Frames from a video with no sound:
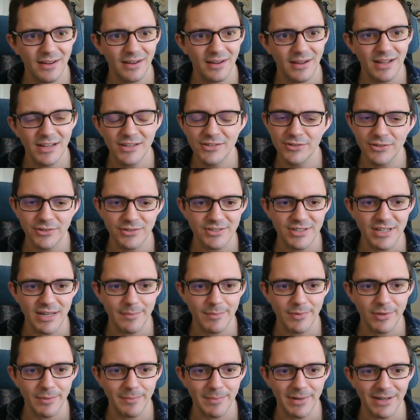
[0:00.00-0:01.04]
It's not step,
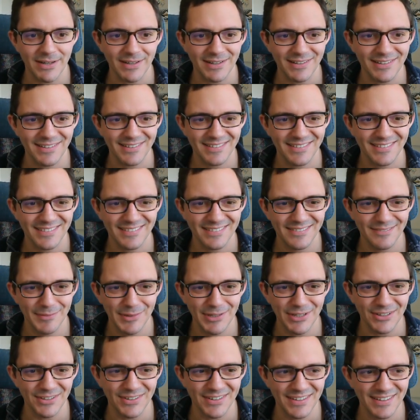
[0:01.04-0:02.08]
don't panic. We're
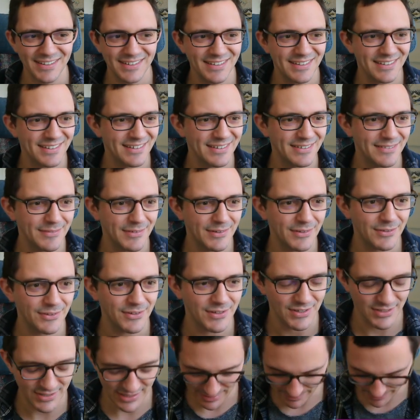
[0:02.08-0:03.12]
good. We're not
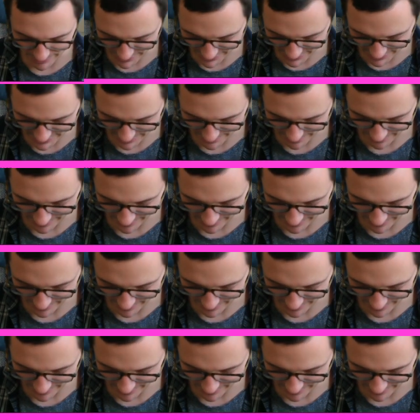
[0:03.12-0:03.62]
doing step. We're doing some